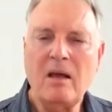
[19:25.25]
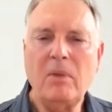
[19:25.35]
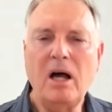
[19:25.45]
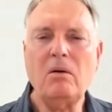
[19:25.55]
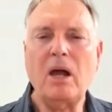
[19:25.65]

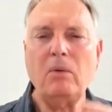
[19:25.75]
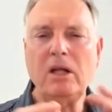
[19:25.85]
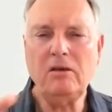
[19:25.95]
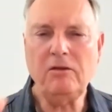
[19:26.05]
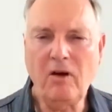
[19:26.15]
By the way,
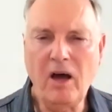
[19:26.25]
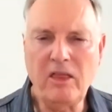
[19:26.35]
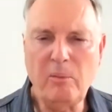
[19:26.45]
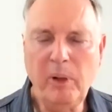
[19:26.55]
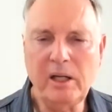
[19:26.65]
when you
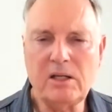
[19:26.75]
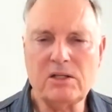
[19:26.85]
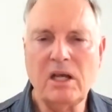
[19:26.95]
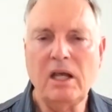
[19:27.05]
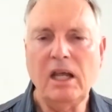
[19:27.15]
find the
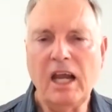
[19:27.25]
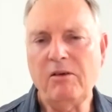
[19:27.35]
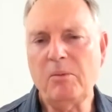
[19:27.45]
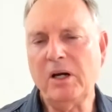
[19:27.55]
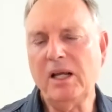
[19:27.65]
piece,
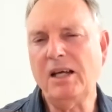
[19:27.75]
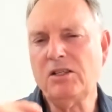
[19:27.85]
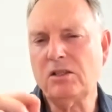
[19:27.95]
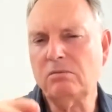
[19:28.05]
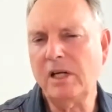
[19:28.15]
everybody
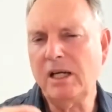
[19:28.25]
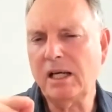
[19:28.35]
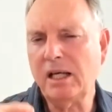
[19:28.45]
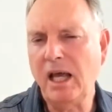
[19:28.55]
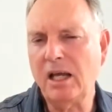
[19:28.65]
has to read
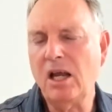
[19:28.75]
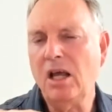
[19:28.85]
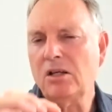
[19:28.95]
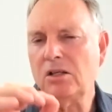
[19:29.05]
again